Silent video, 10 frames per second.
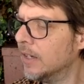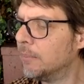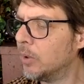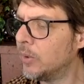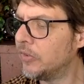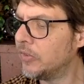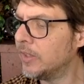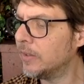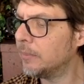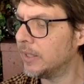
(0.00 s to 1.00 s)
But we
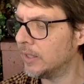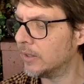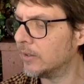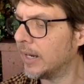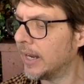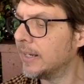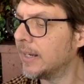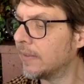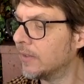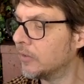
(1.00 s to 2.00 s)
see them here and
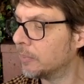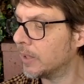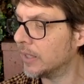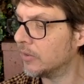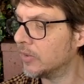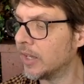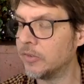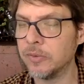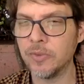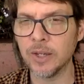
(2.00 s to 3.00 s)
at this place
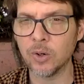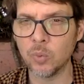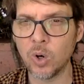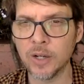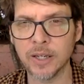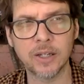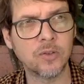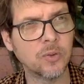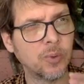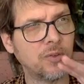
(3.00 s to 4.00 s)
as if they are walking.
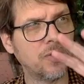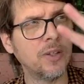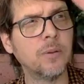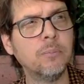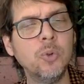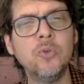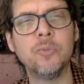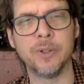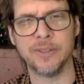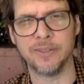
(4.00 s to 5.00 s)
So we see the
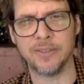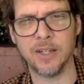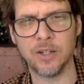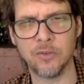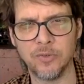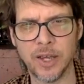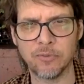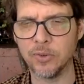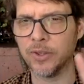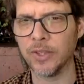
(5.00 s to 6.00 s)
movement of
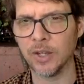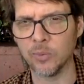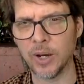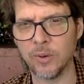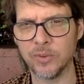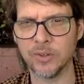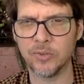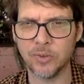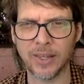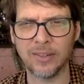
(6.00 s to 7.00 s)
everything around us.
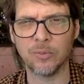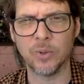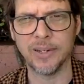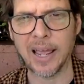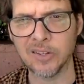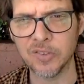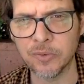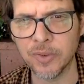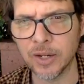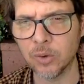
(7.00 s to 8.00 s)
So that's what as
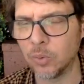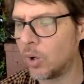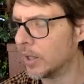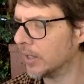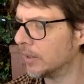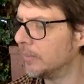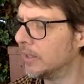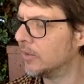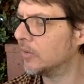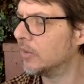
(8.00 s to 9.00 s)
if they are walking
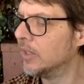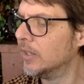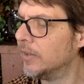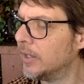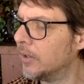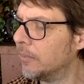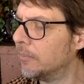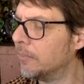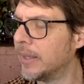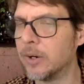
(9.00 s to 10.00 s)
means.
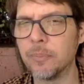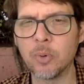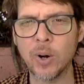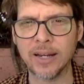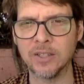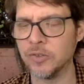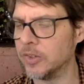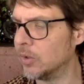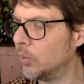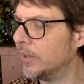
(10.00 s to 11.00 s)
They are
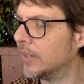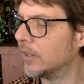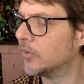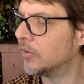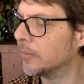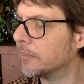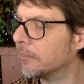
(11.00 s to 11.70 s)
practicing with us.